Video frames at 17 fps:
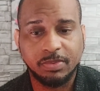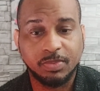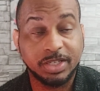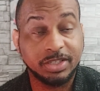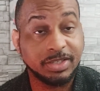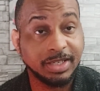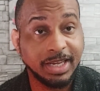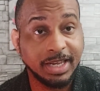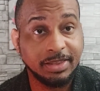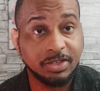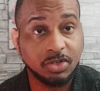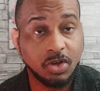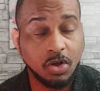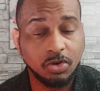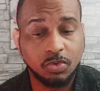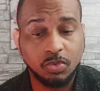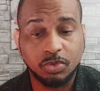Once again, this
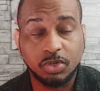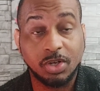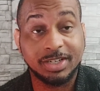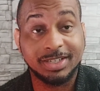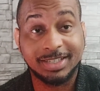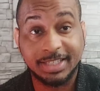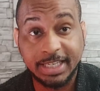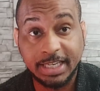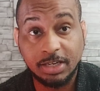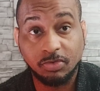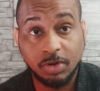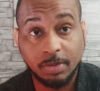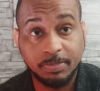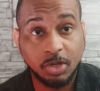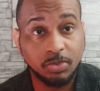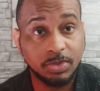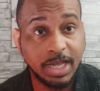article is on
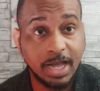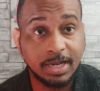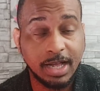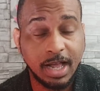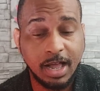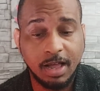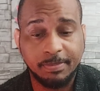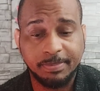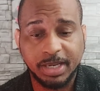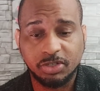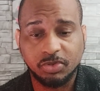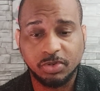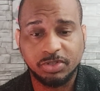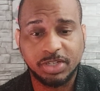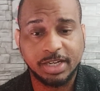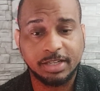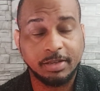zycrypto.com. Make
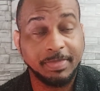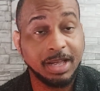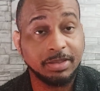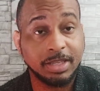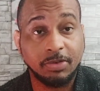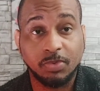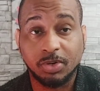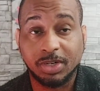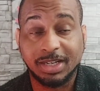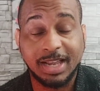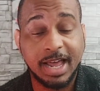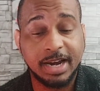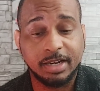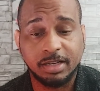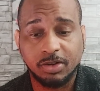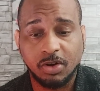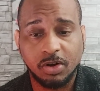sure you check them out. They wrote a
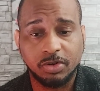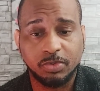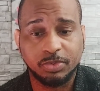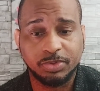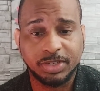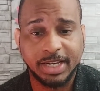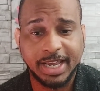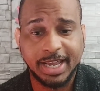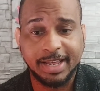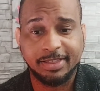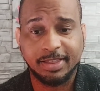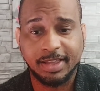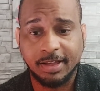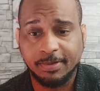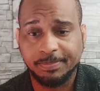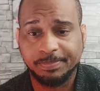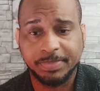lot of good articles today.
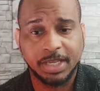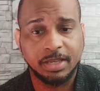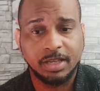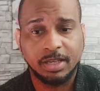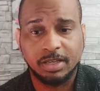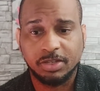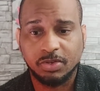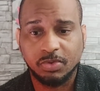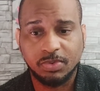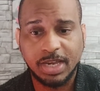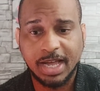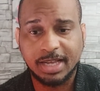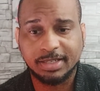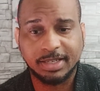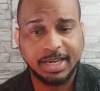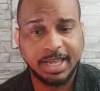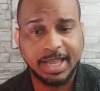Them, you
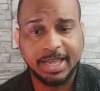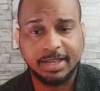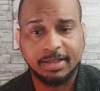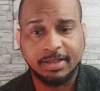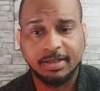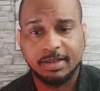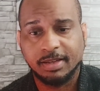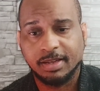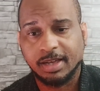dot today.